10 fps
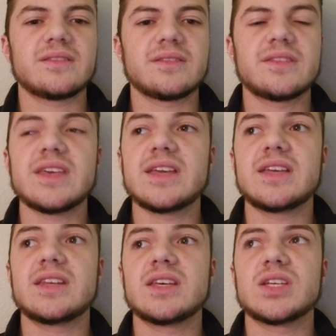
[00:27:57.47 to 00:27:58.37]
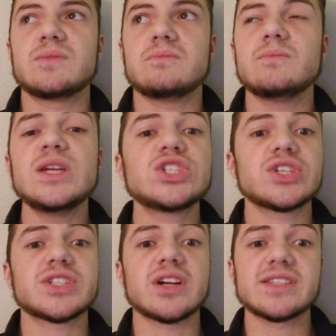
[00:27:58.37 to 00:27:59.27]
then Misha
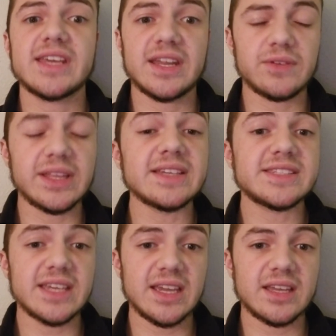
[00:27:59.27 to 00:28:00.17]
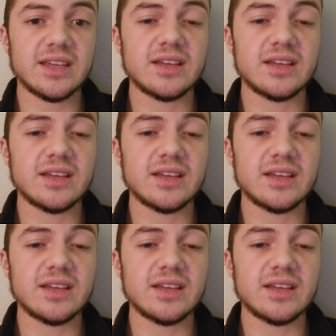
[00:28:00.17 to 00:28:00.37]
starts getting really sick.